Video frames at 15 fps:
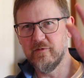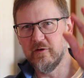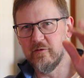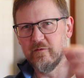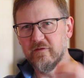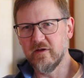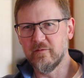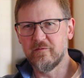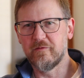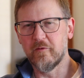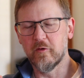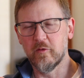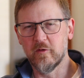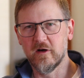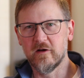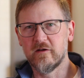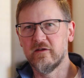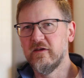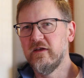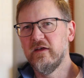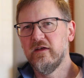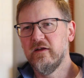moves up forward
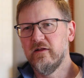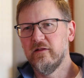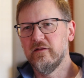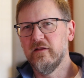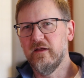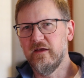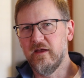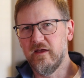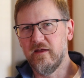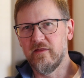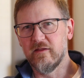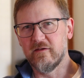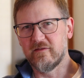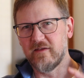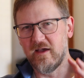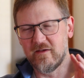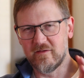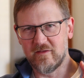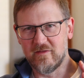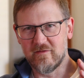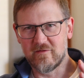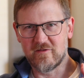and the
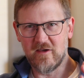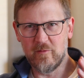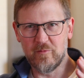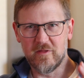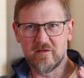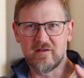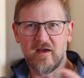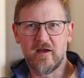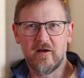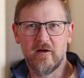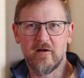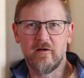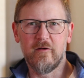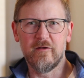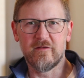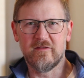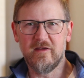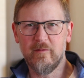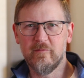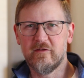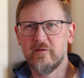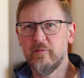size and shape of the tire all
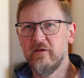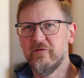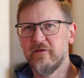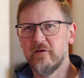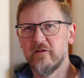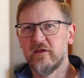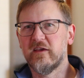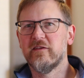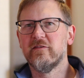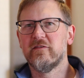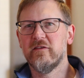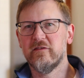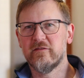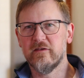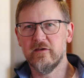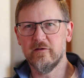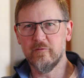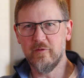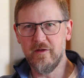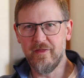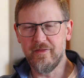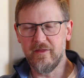seems to be fairly consistent
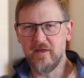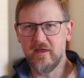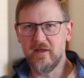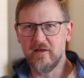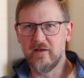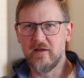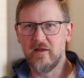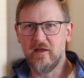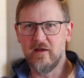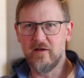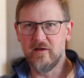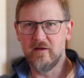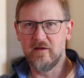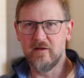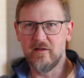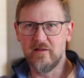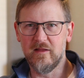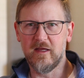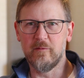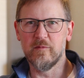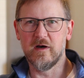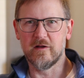with a
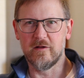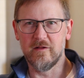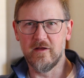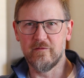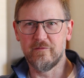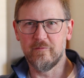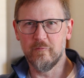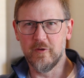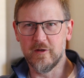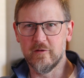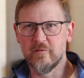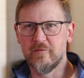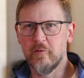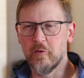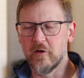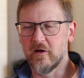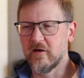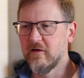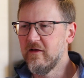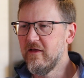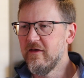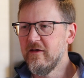late model F-104.
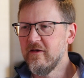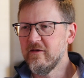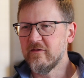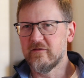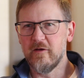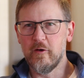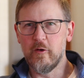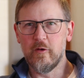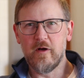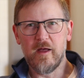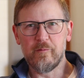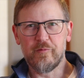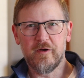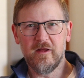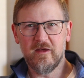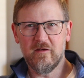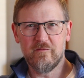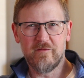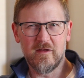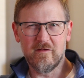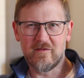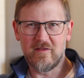So I'm pretty
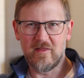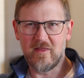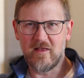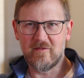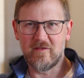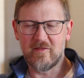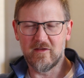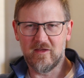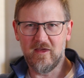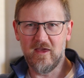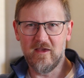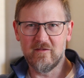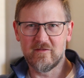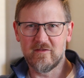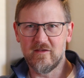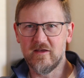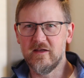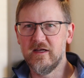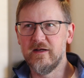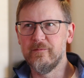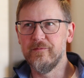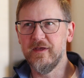convinced that that's the case.
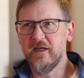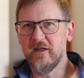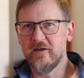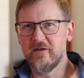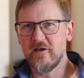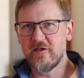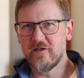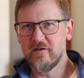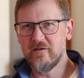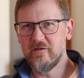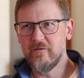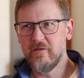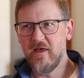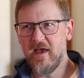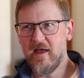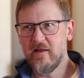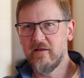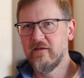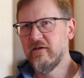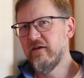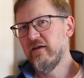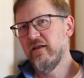In addition to that,